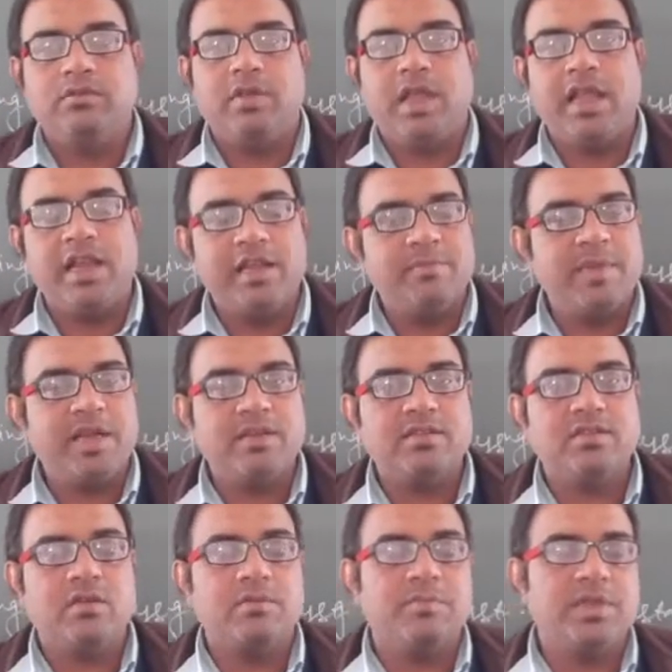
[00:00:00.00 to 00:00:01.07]

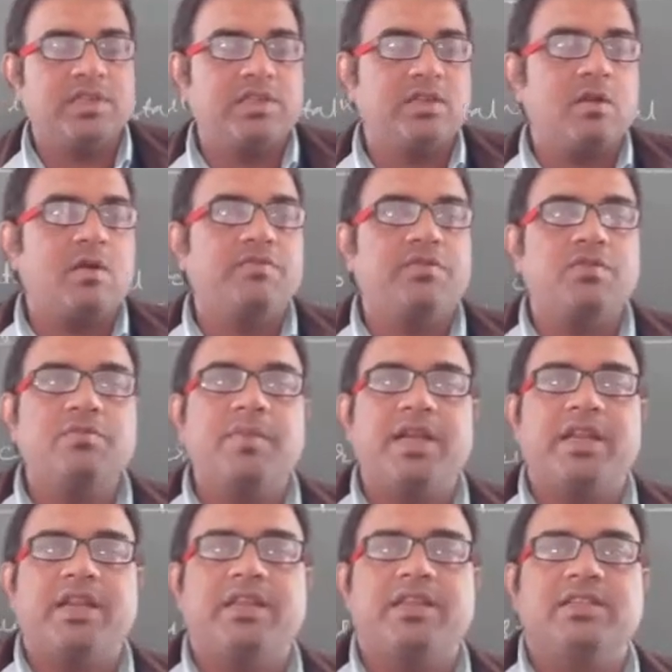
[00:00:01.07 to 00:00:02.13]
elements or mixing of two
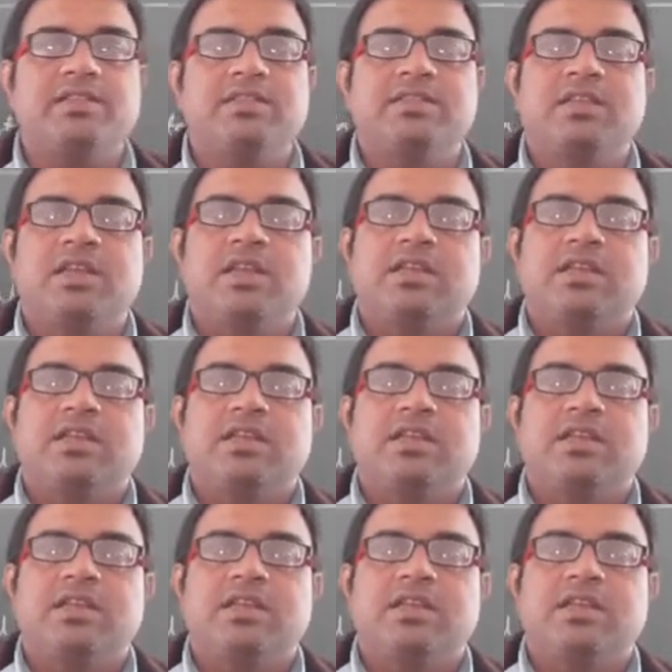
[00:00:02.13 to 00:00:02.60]
materials.